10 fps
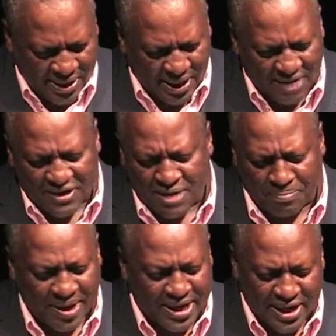Even in
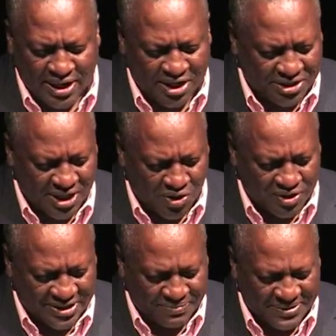plain English, the
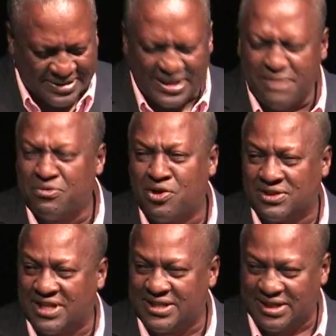concept seemed
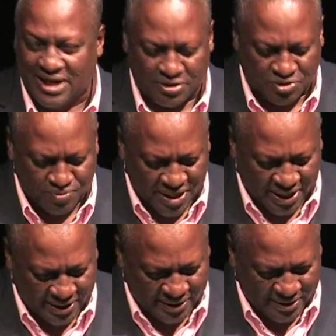nonsensical to me.
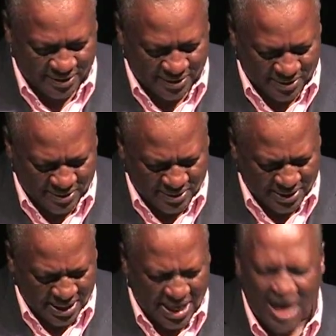
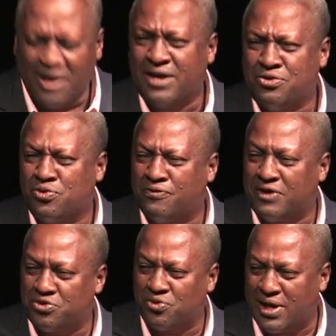How can you
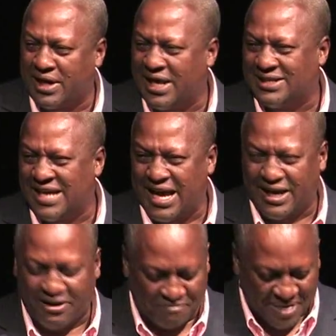overthrow an entire
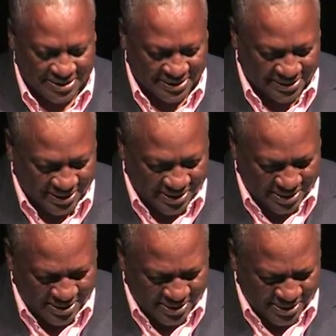government?
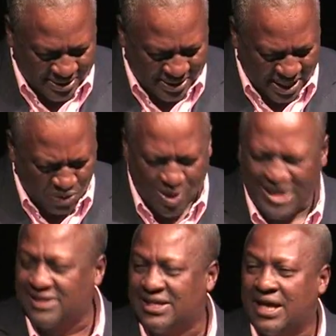And what
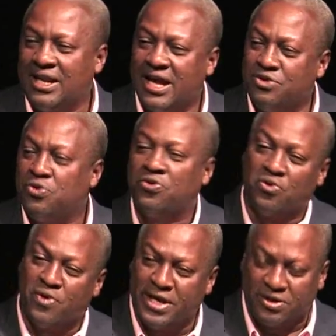exactly are you
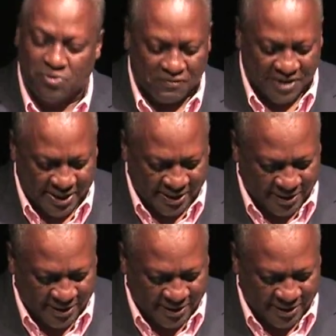throwing it over?